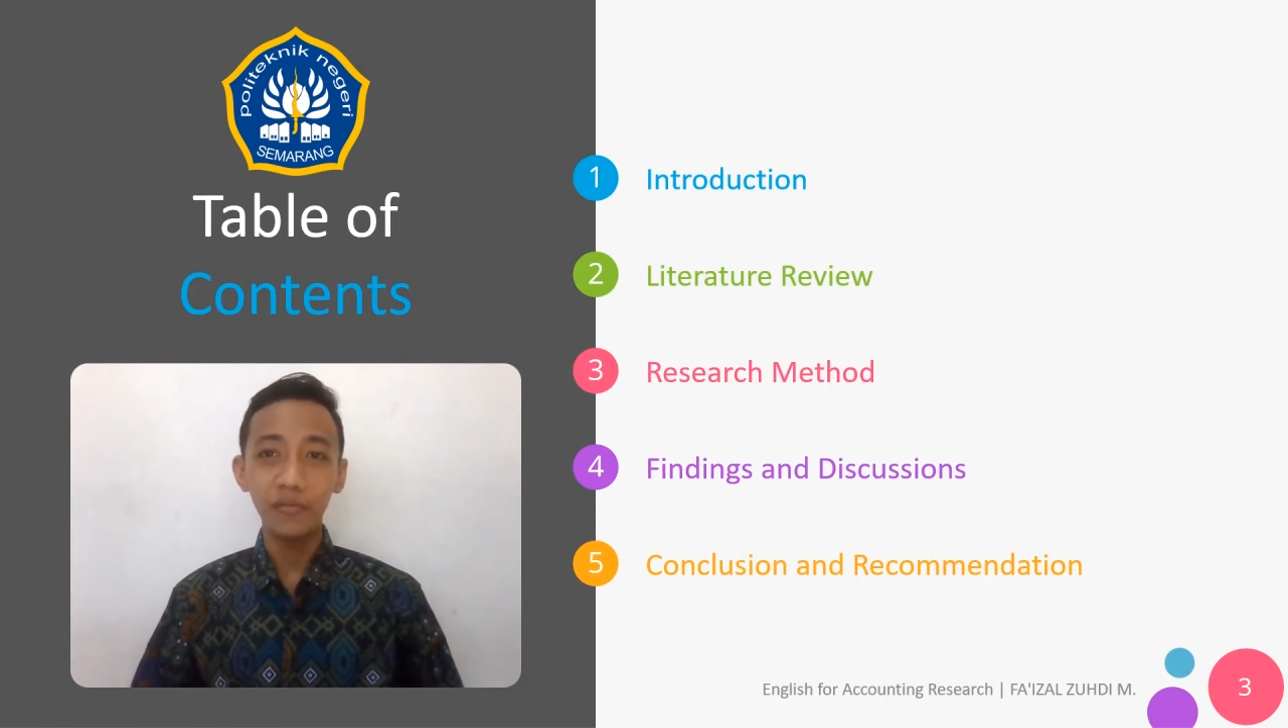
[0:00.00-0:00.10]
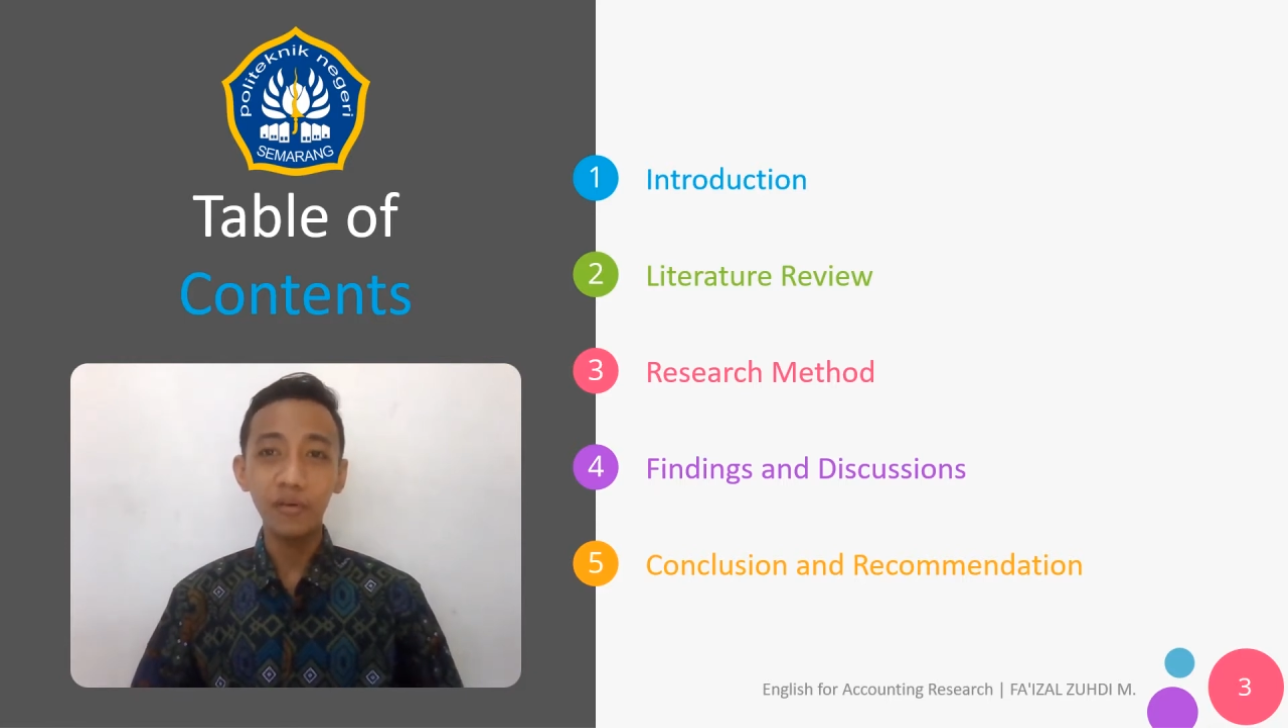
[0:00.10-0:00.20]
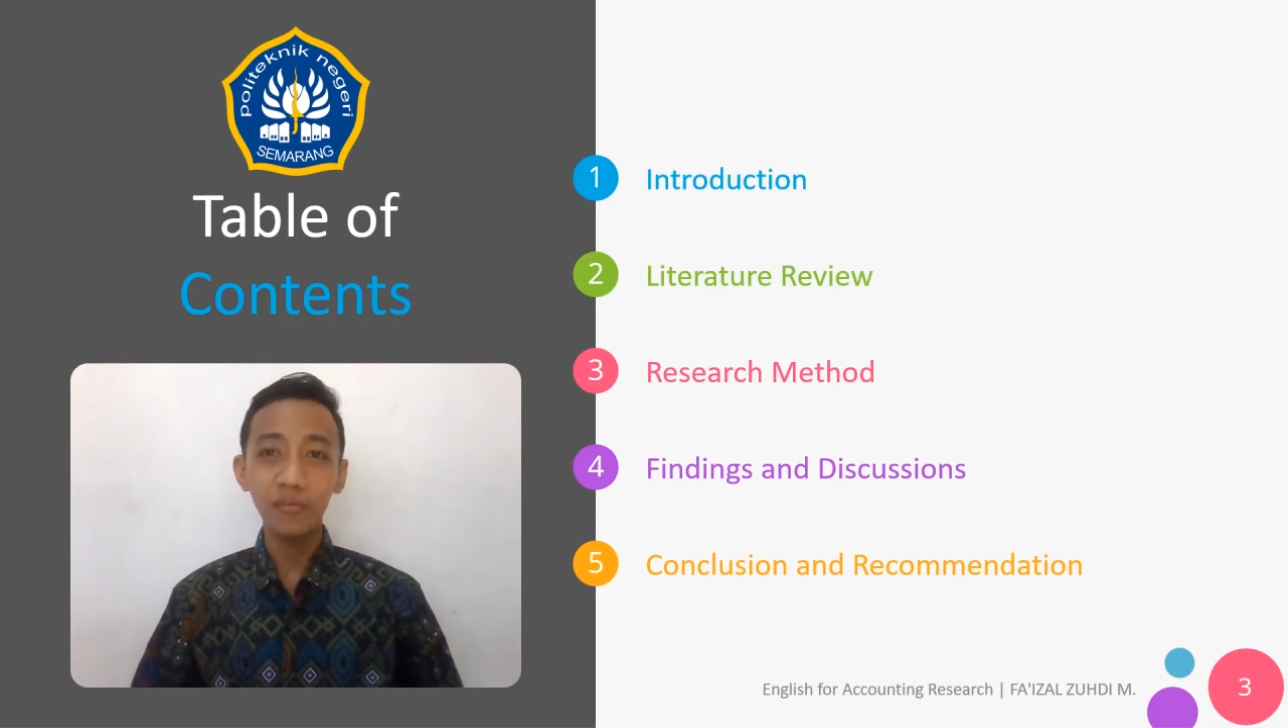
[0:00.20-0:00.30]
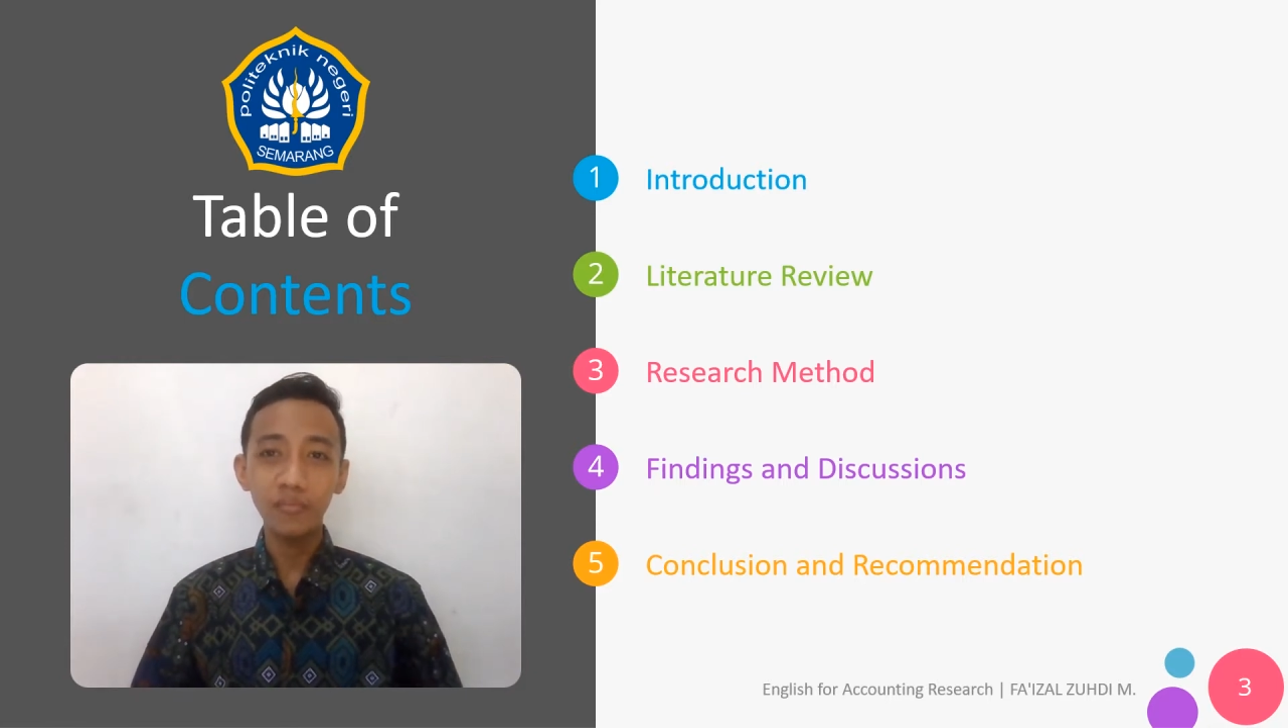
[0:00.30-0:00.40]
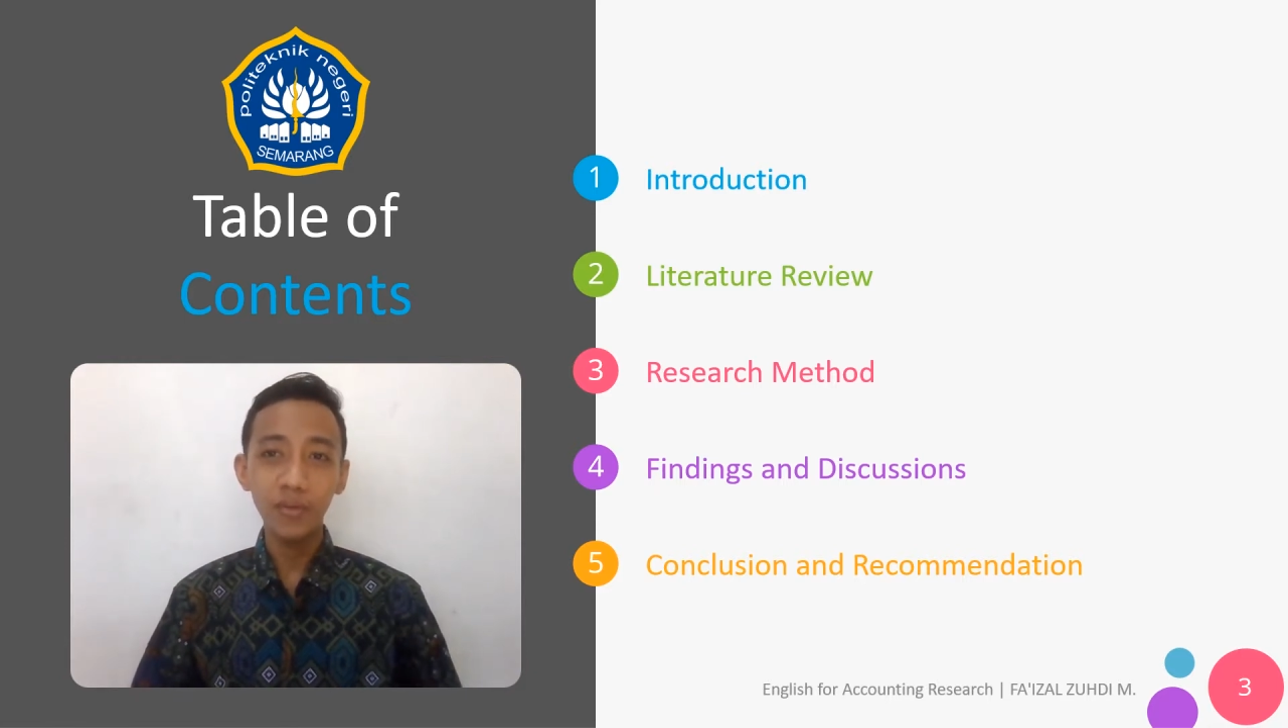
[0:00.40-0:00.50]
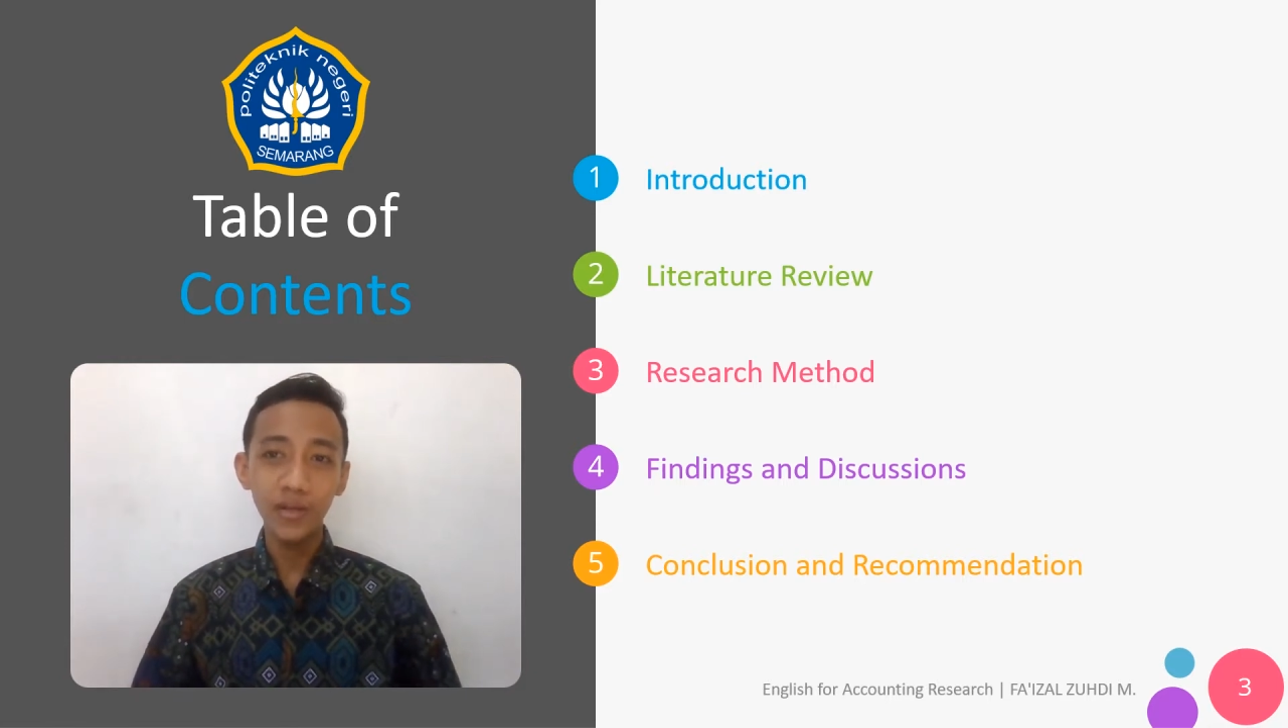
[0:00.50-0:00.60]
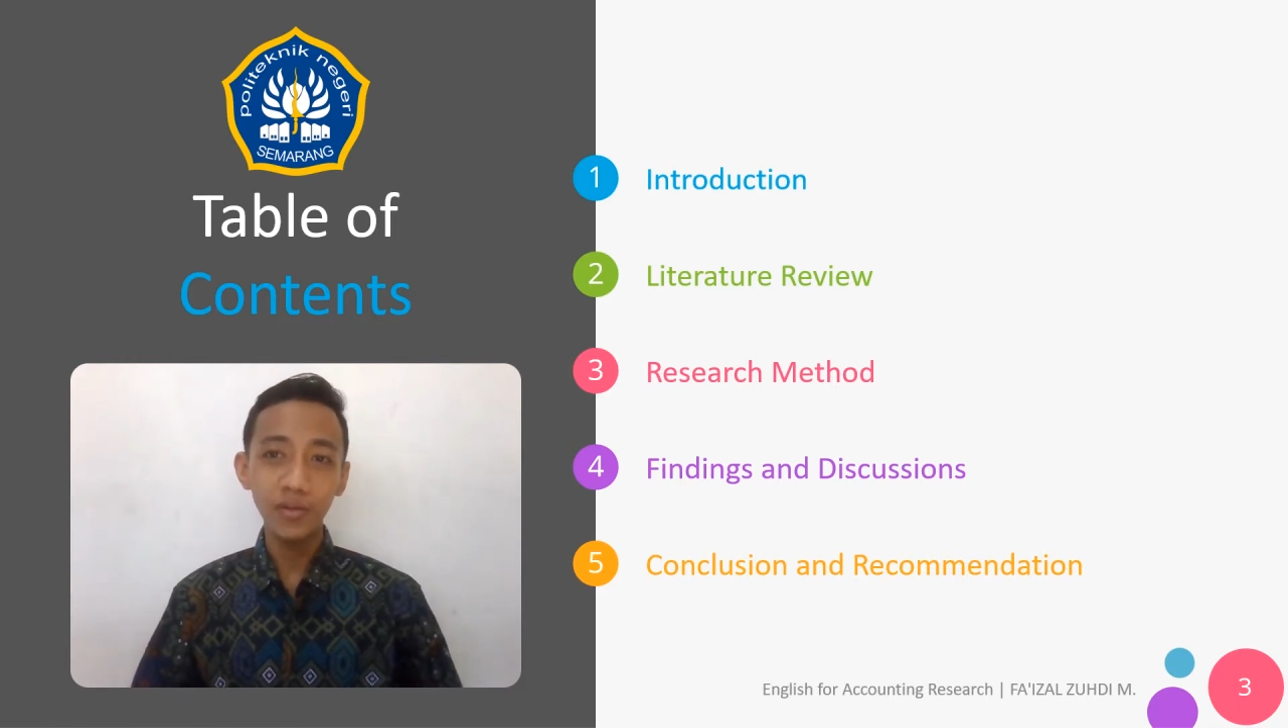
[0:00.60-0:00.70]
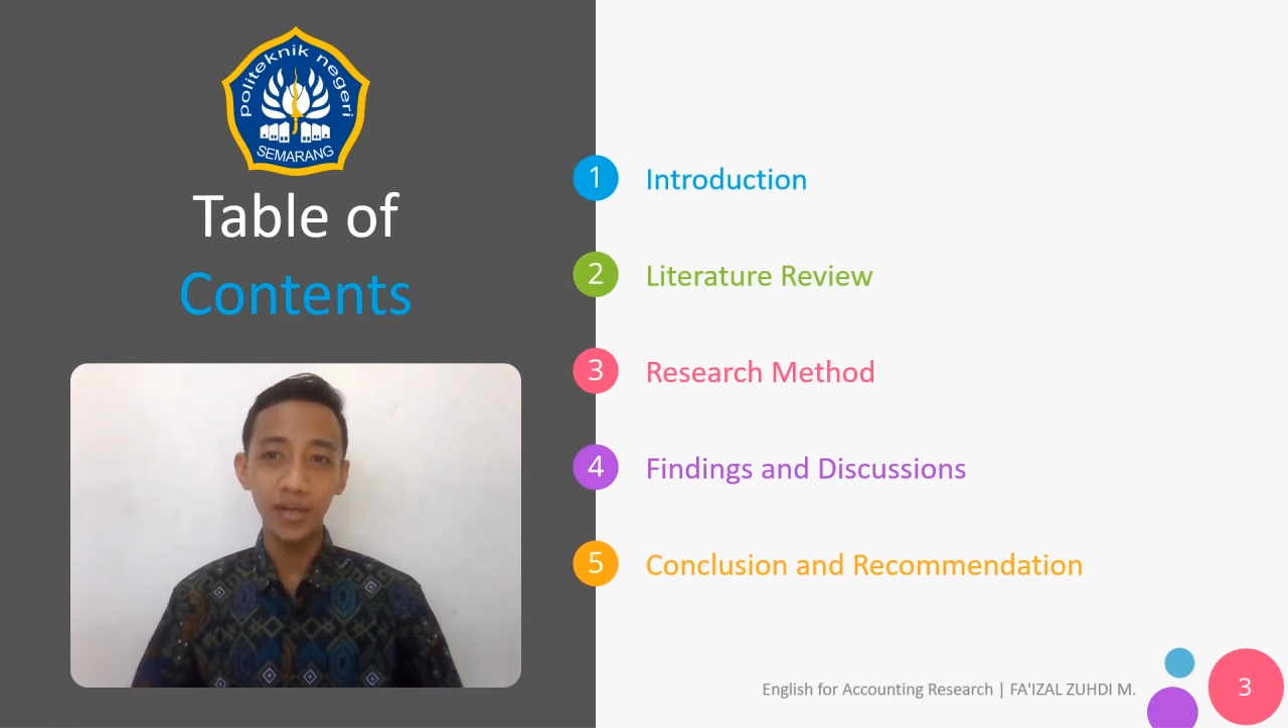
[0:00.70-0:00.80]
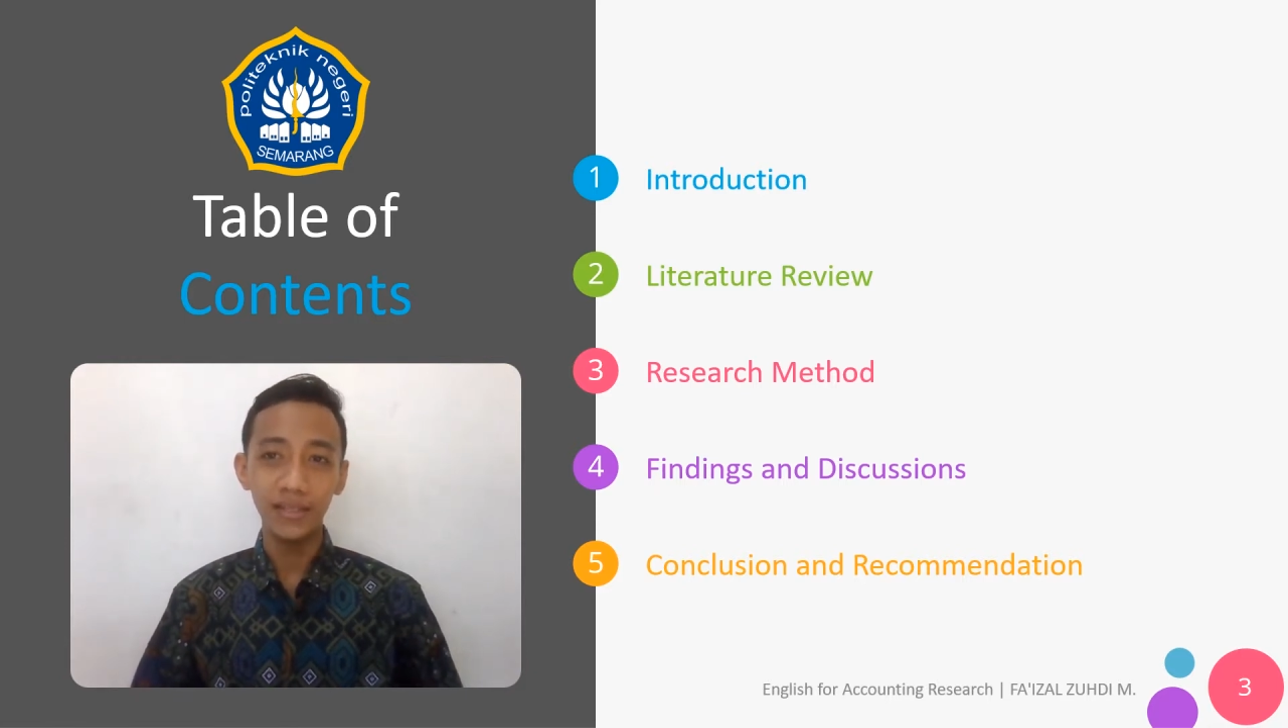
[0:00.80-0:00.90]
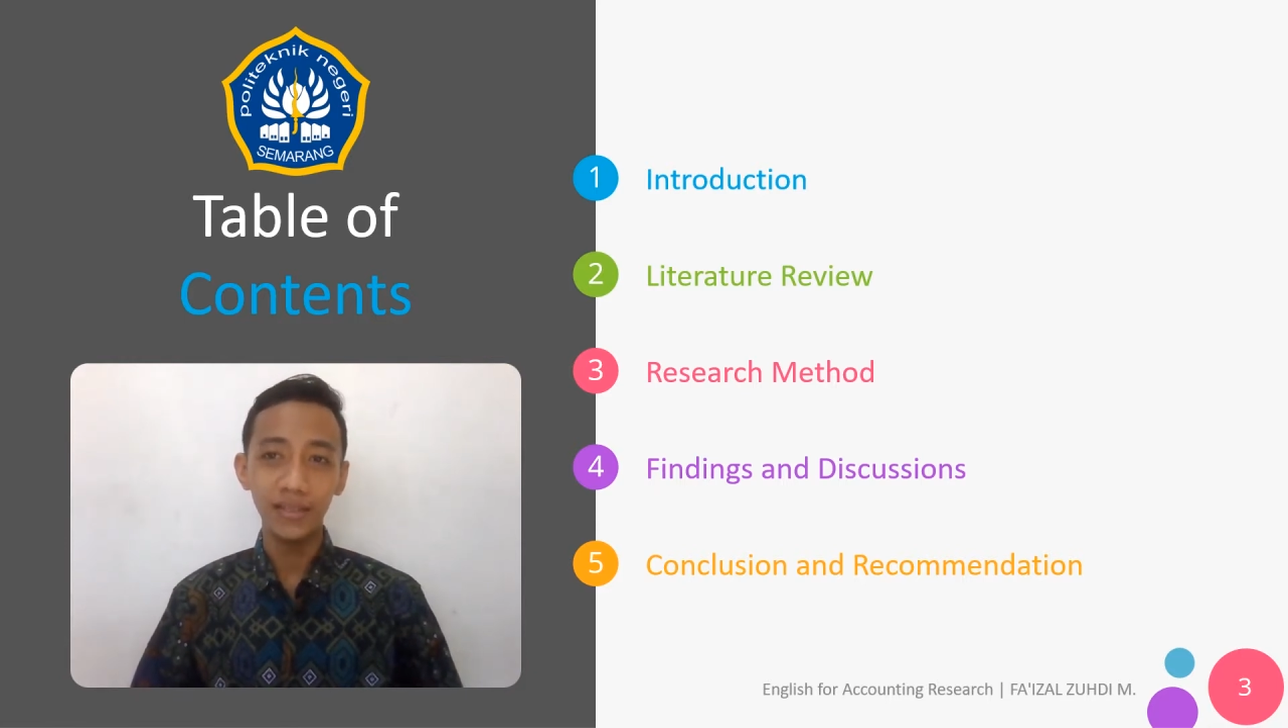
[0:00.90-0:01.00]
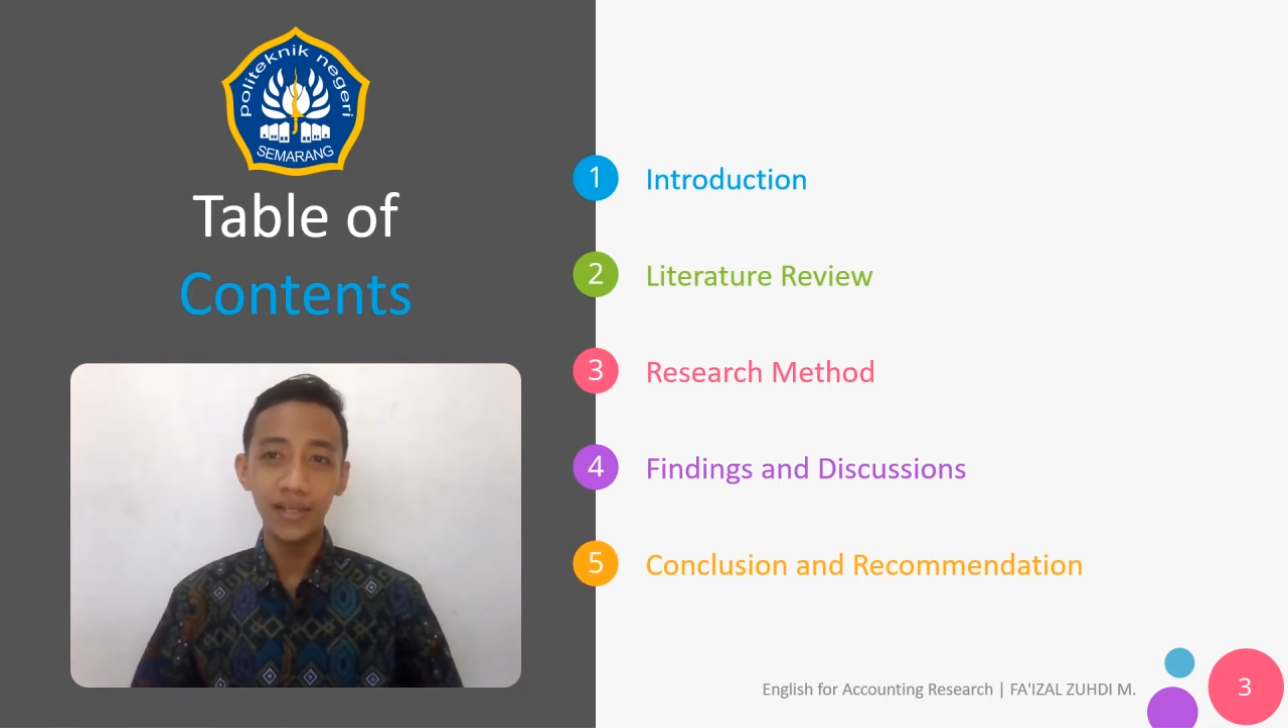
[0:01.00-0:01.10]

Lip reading: 4.1.